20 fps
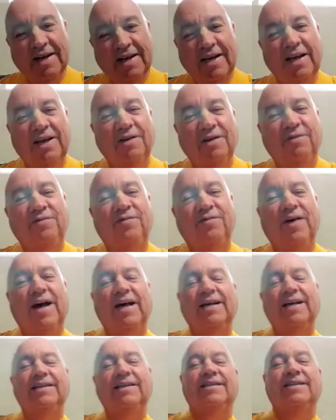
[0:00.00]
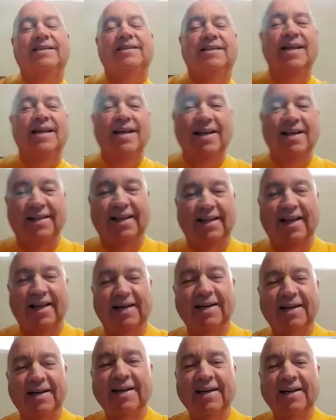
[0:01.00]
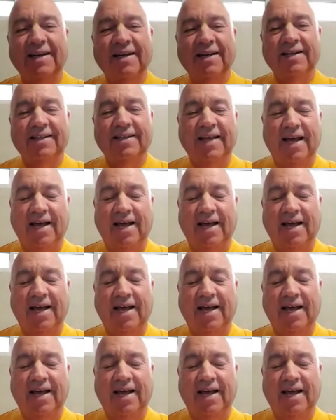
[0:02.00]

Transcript: If I think that the